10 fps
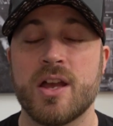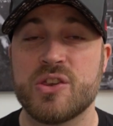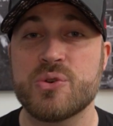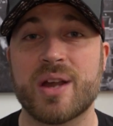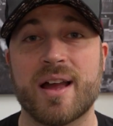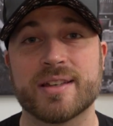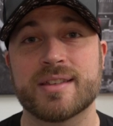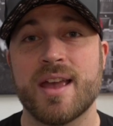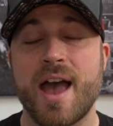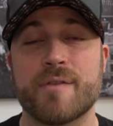You guys
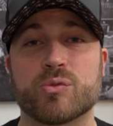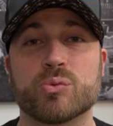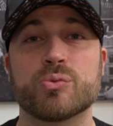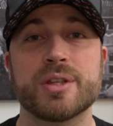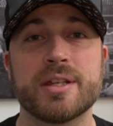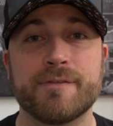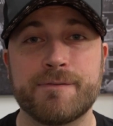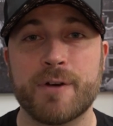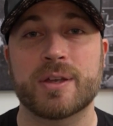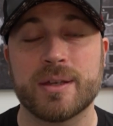have really
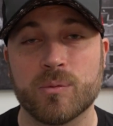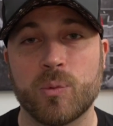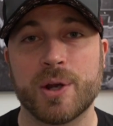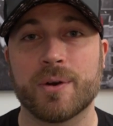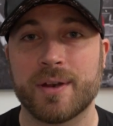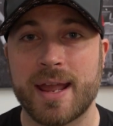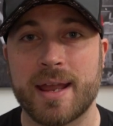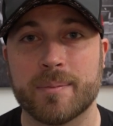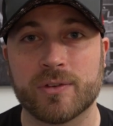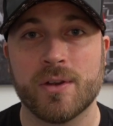fucking weird
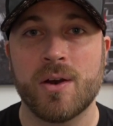names